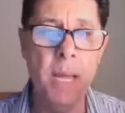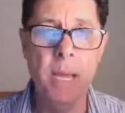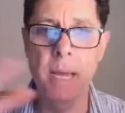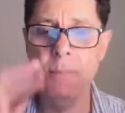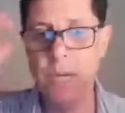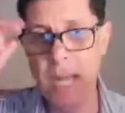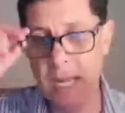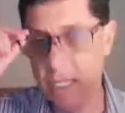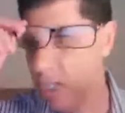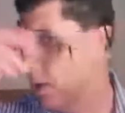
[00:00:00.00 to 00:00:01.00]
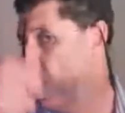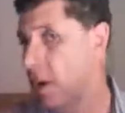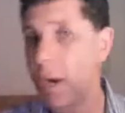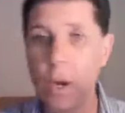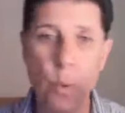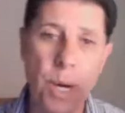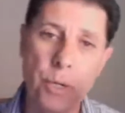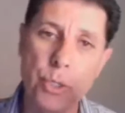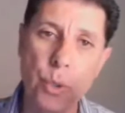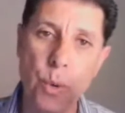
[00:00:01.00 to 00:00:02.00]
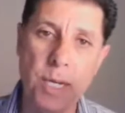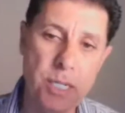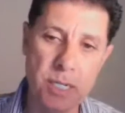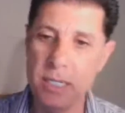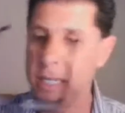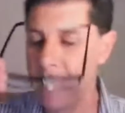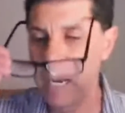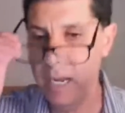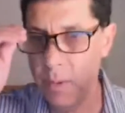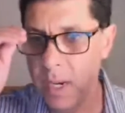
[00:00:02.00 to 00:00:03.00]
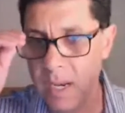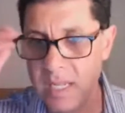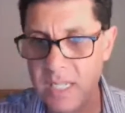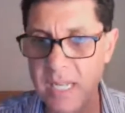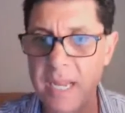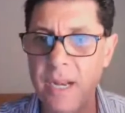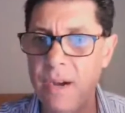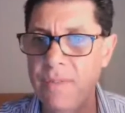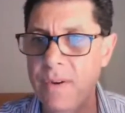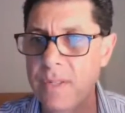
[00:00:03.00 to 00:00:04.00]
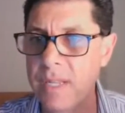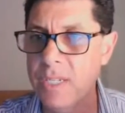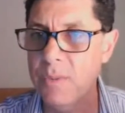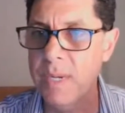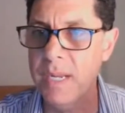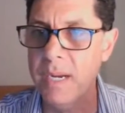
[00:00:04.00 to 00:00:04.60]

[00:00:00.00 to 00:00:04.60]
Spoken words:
I'm going to answer one or two questions and I will sign off on this one here.